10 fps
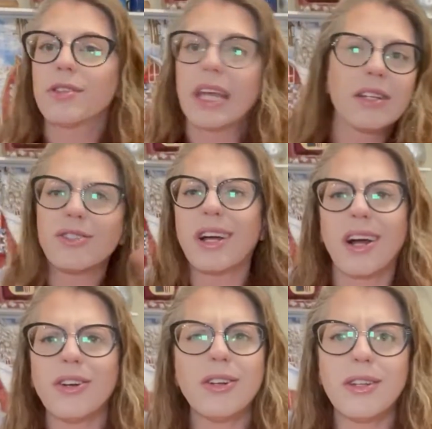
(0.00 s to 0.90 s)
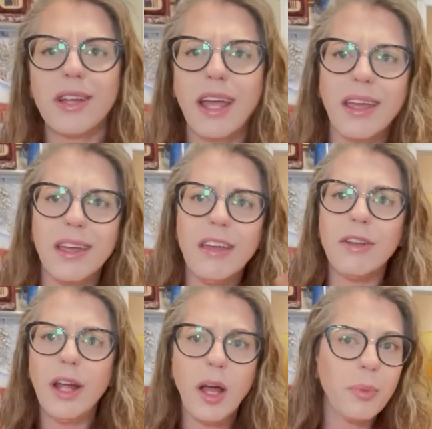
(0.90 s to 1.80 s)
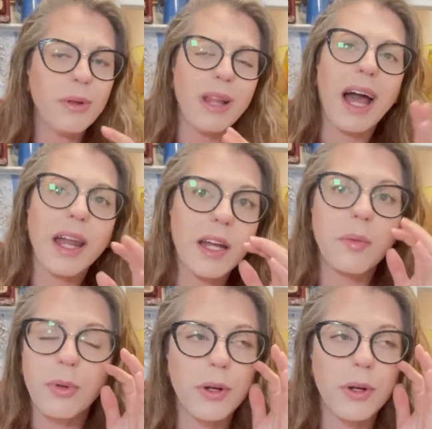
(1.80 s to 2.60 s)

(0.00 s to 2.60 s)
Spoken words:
things are not going to like even up or line up,